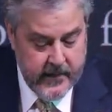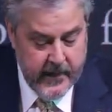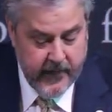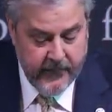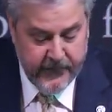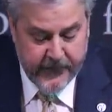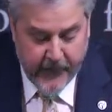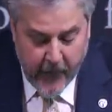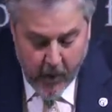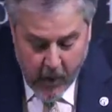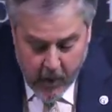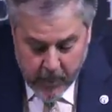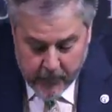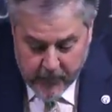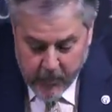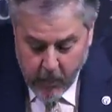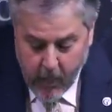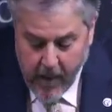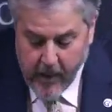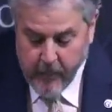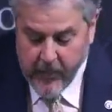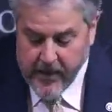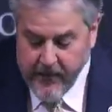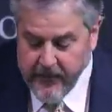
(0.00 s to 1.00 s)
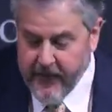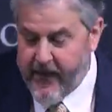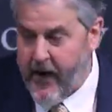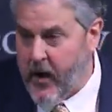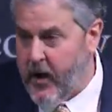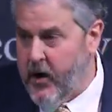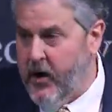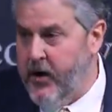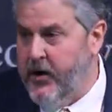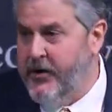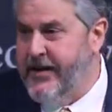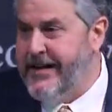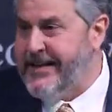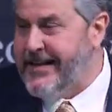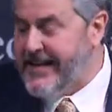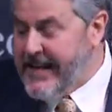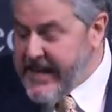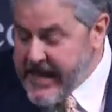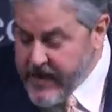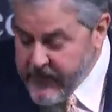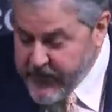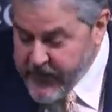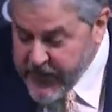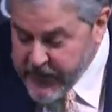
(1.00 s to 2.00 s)
affirmed what we've heard,
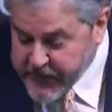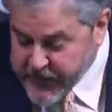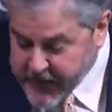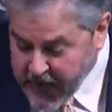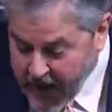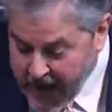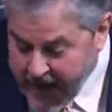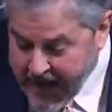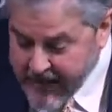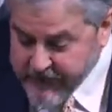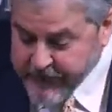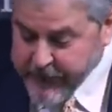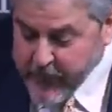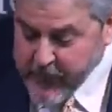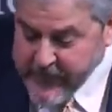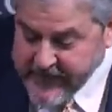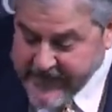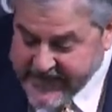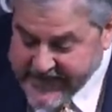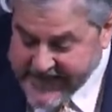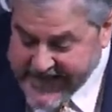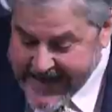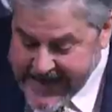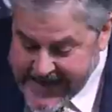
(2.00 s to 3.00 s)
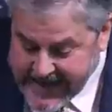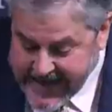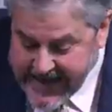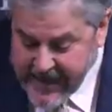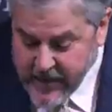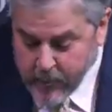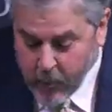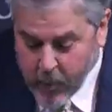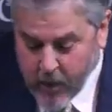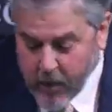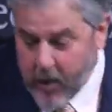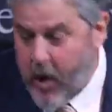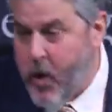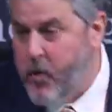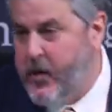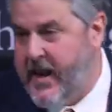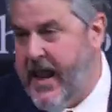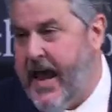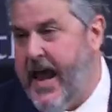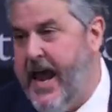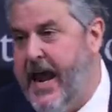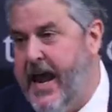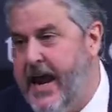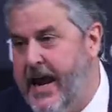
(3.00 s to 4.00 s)
leave this conference thinking we're
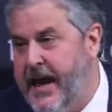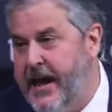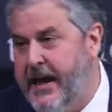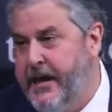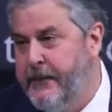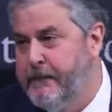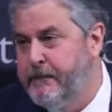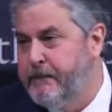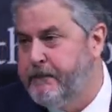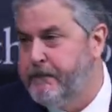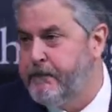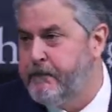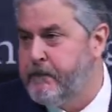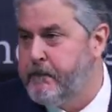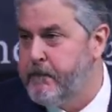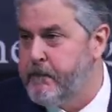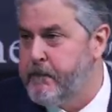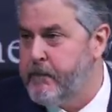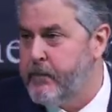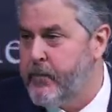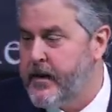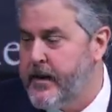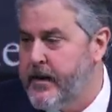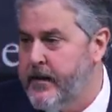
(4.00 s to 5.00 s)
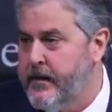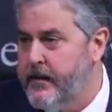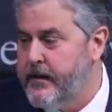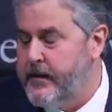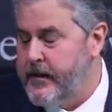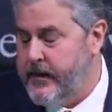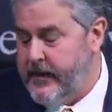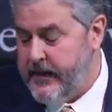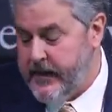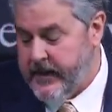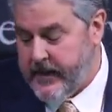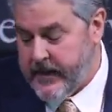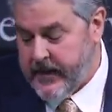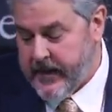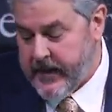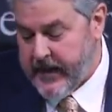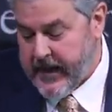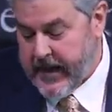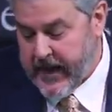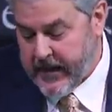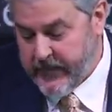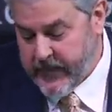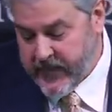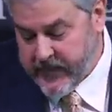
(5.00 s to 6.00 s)
okay,
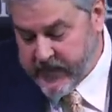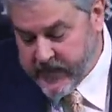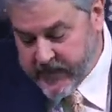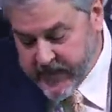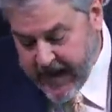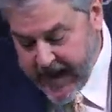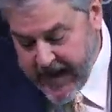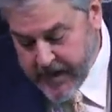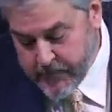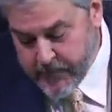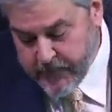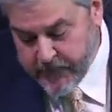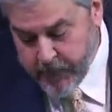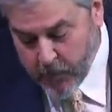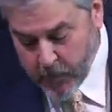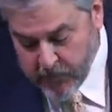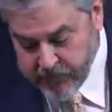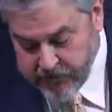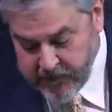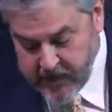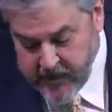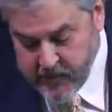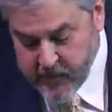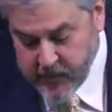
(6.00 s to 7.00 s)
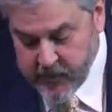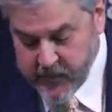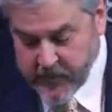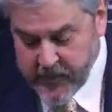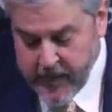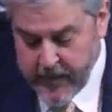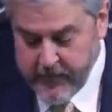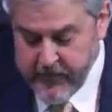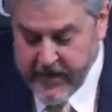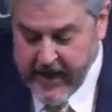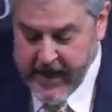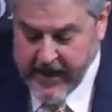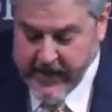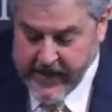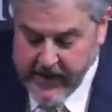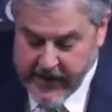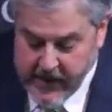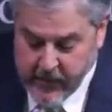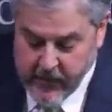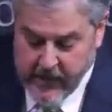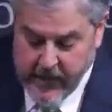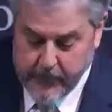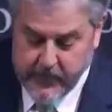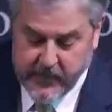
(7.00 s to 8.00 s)
and then stand before Jesus someday to
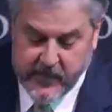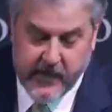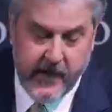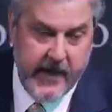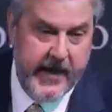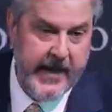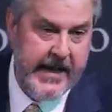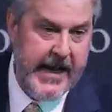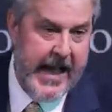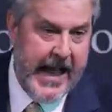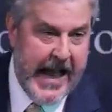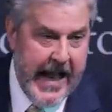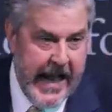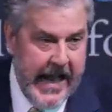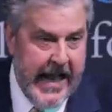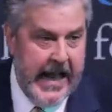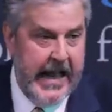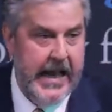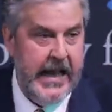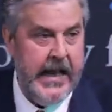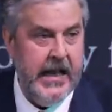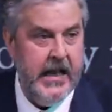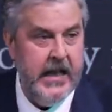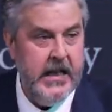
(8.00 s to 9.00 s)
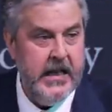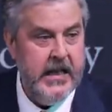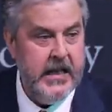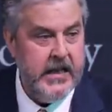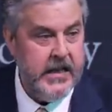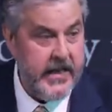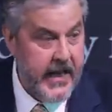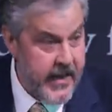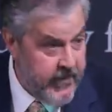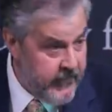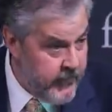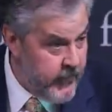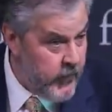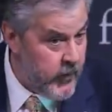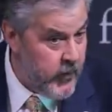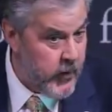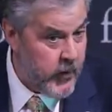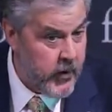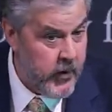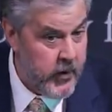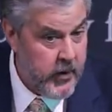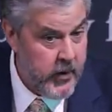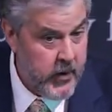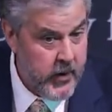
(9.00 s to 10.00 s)
hear him say, I
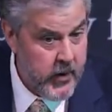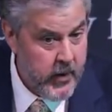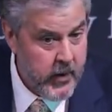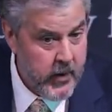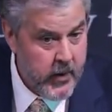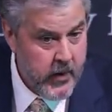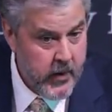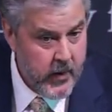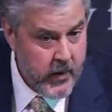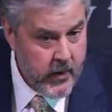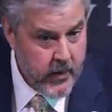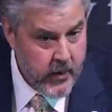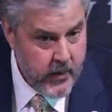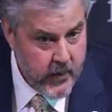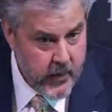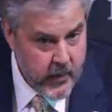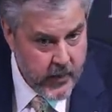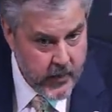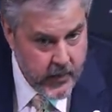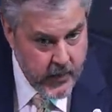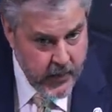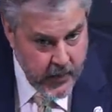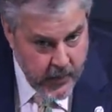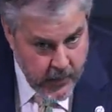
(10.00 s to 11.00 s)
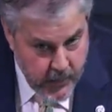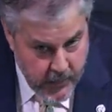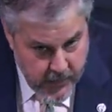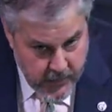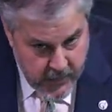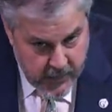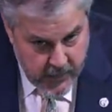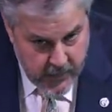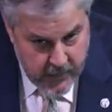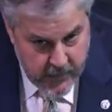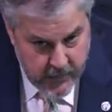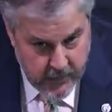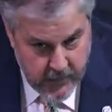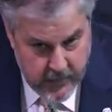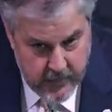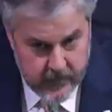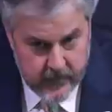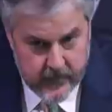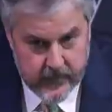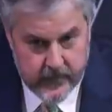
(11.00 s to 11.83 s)
never knew you.